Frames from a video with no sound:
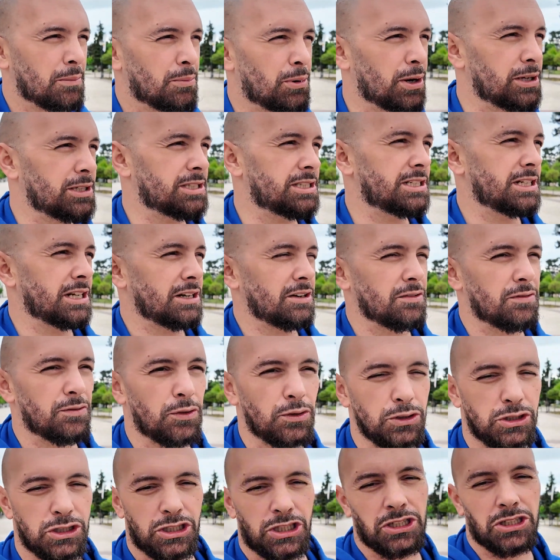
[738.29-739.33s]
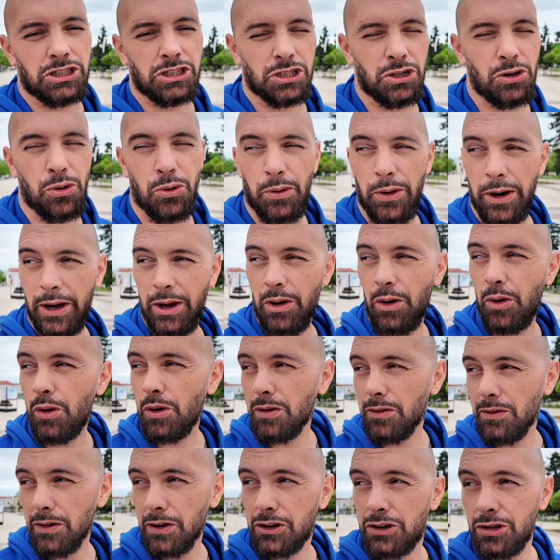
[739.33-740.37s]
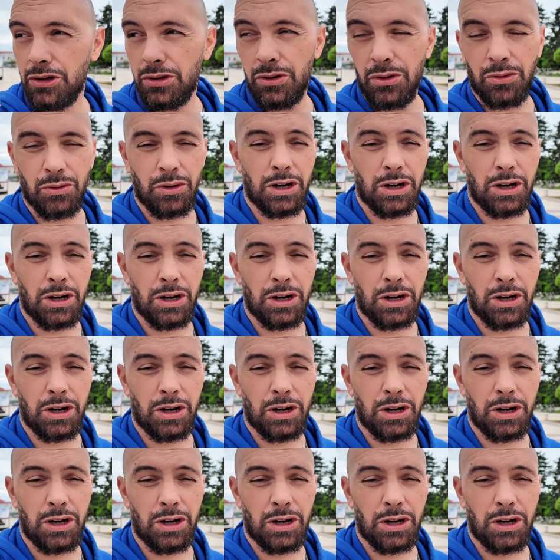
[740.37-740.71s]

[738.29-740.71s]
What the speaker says: President Vucic going over to